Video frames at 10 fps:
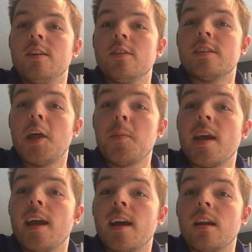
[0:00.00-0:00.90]
You're telling me
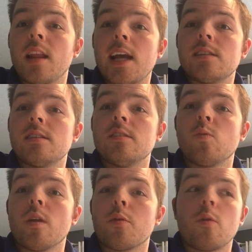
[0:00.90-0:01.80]
I got a license,
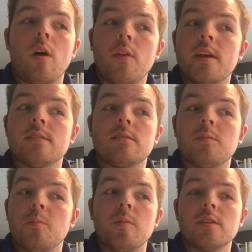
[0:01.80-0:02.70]
went through all this
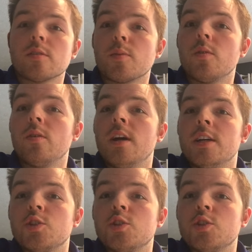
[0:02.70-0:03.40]
miserable